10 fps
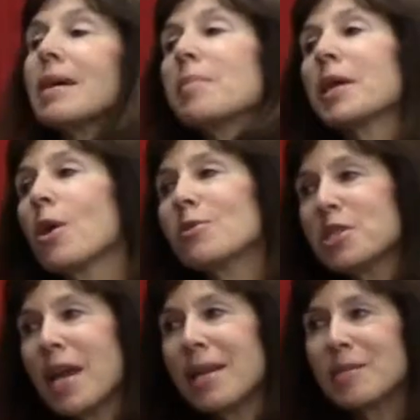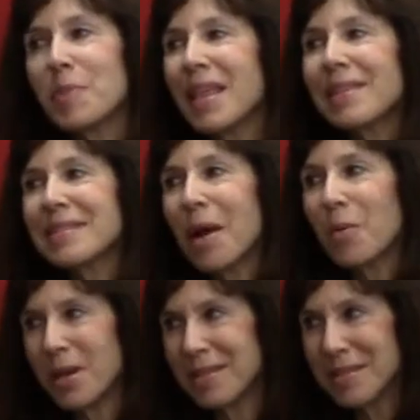time I coached tennis, but that's not
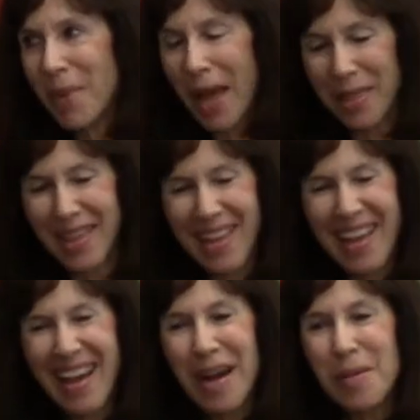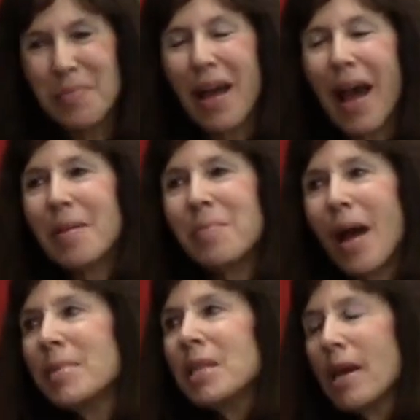what it's about.
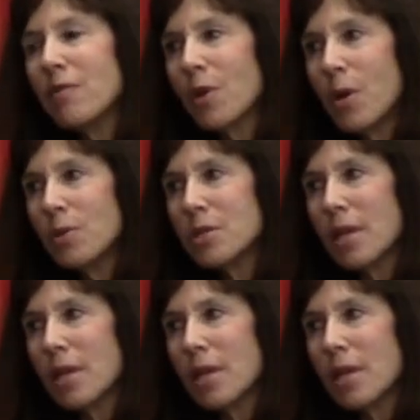I'm a life coach,